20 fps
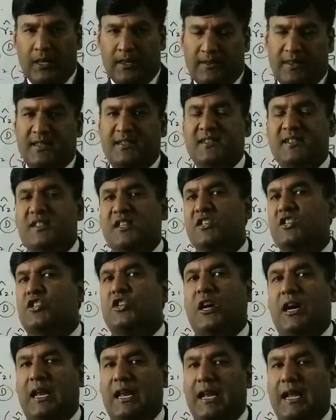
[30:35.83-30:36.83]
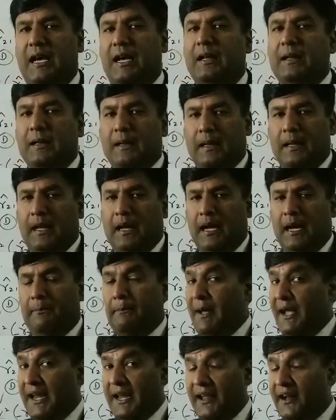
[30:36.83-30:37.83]
This is inshallah
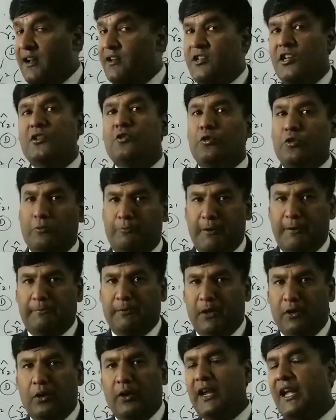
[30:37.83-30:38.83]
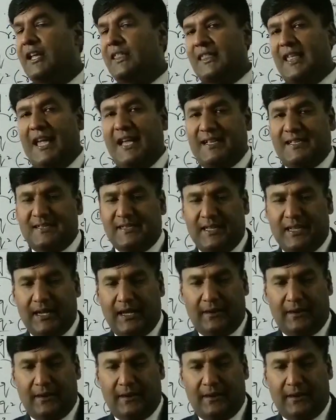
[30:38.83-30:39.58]
my guarantee to you people. Okay, thanks. Allah